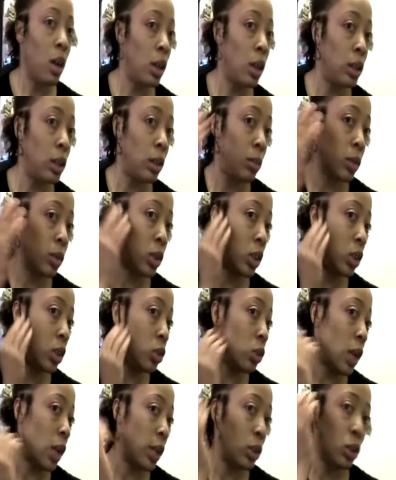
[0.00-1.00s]
And I'm just going
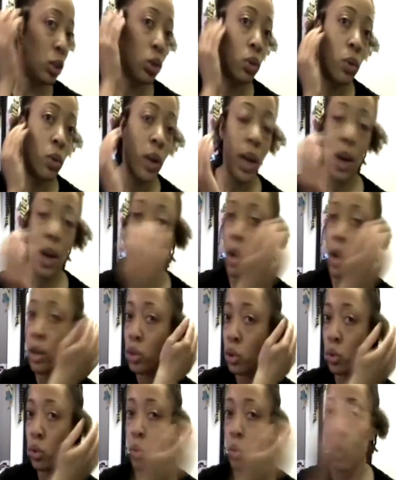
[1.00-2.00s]
to do like 2 here,
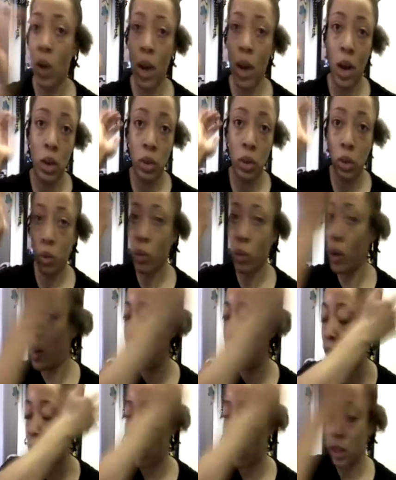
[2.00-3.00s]
2 here, 2
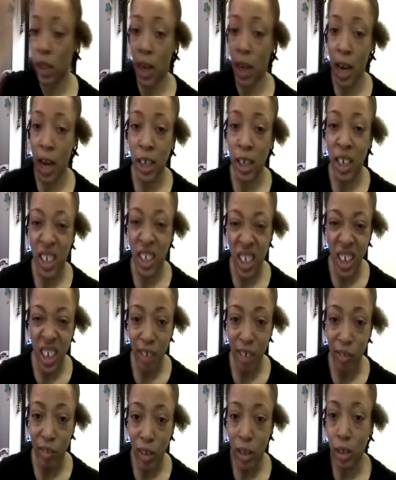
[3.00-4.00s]
here, just to kind of get it
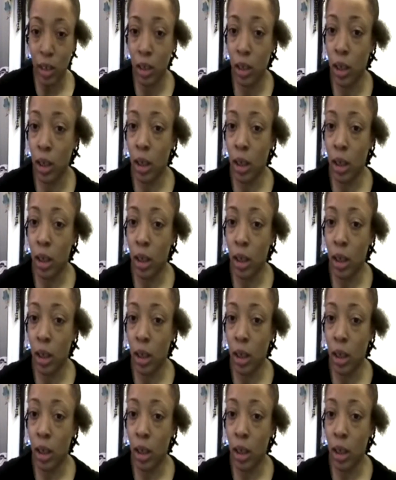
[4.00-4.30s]
even.